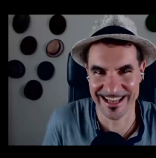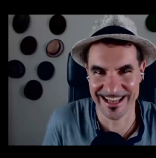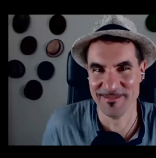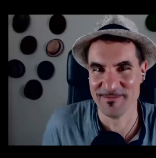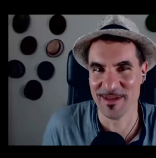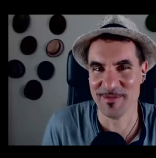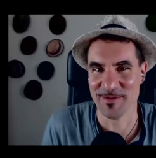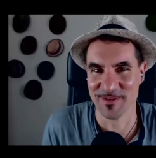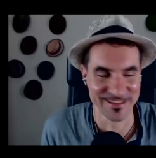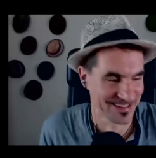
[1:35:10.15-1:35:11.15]
Maybe
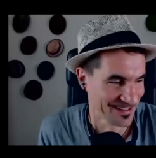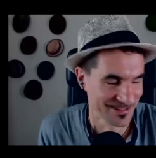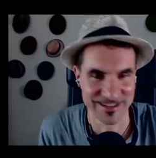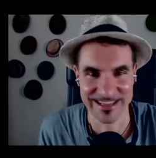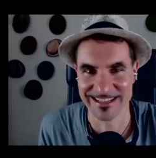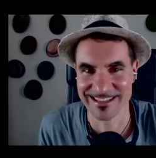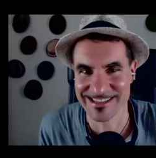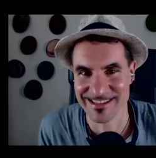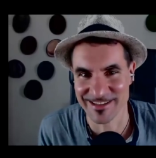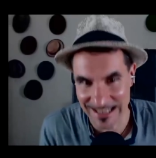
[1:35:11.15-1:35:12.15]
one thing to look at the
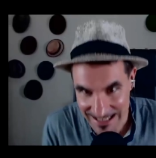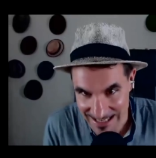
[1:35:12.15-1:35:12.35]
study